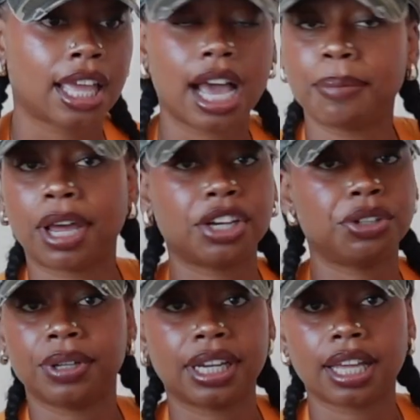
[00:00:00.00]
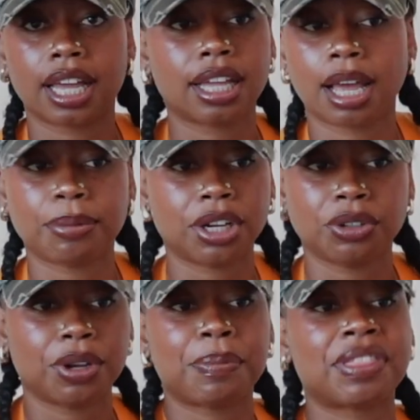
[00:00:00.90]
I'm not doing it. I'm not
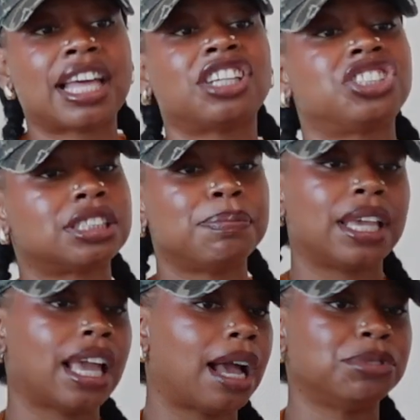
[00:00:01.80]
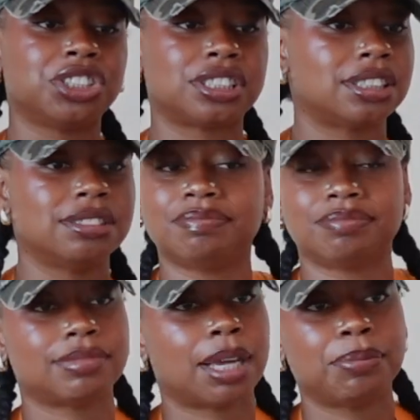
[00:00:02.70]
doing it. But that's just me. I'm
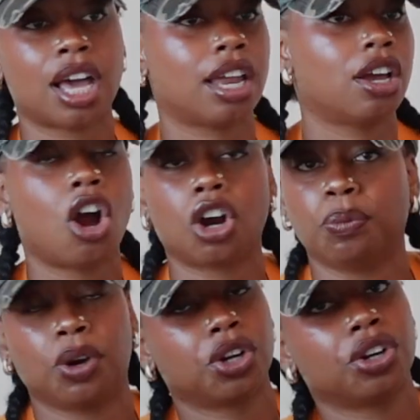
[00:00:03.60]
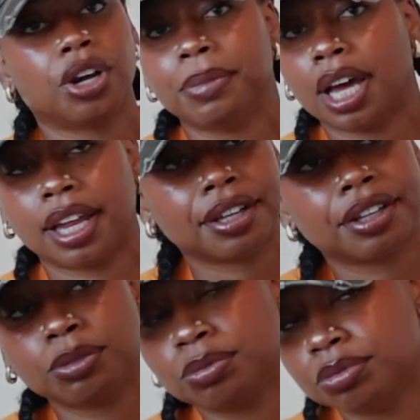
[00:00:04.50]
not a hard worker. I'm not
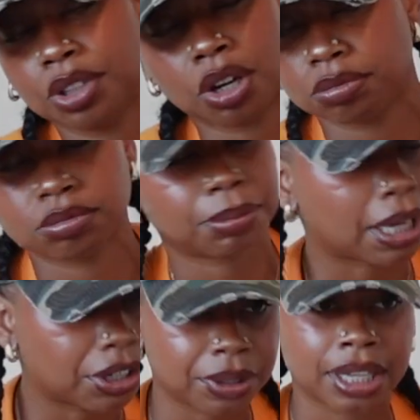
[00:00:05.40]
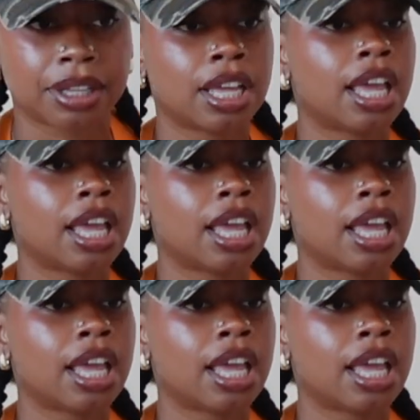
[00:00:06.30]
doing it.